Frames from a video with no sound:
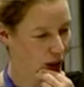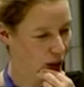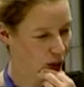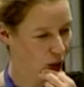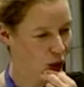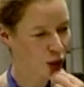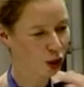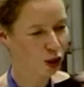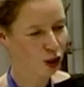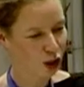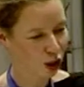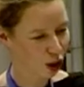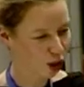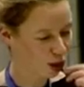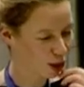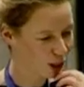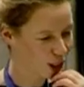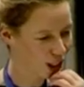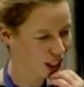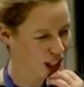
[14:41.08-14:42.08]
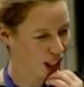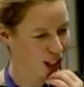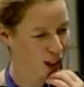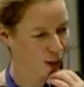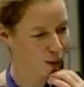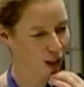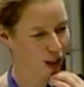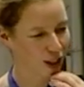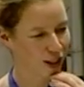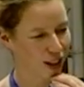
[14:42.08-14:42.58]
not show you the data,
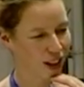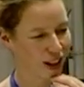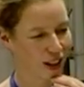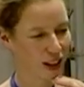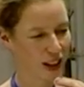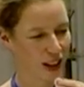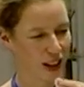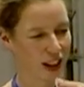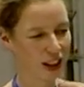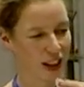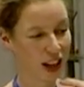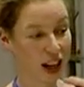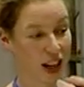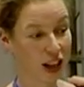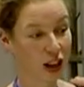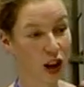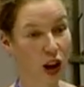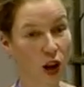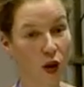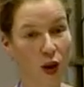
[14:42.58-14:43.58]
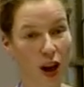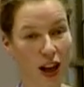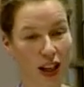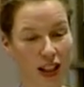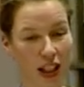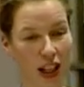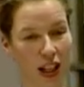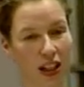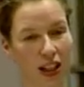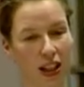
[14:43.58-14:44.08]
because I think they go
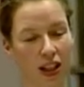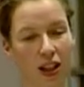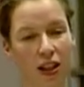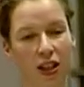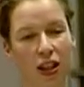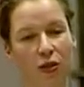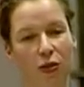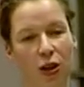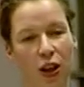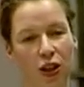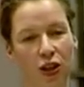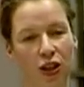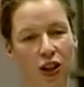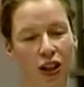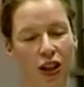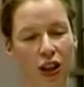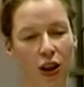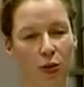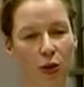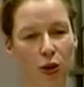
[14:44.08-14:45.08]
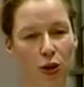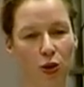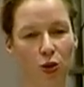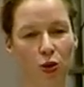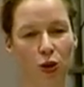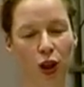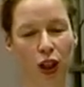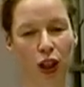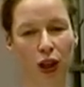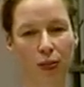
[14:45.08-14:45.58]
exactly in the direction I was
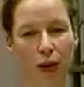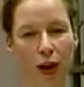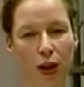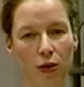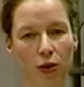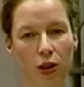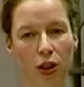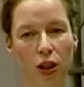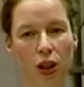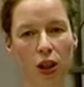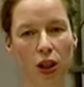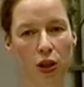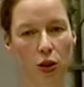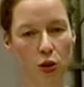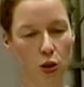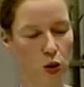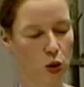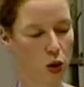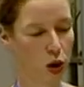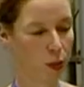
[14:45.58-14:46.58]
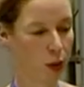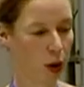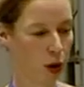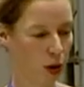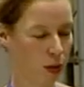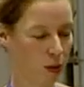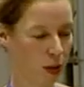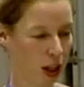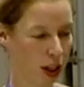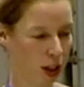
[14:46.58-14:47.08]
talking about, to talk about
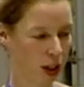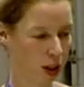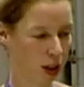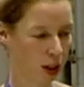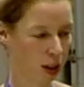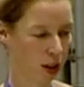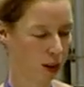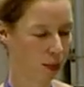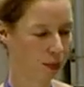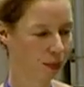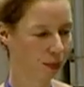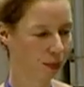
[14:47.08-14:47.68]
the mechanism.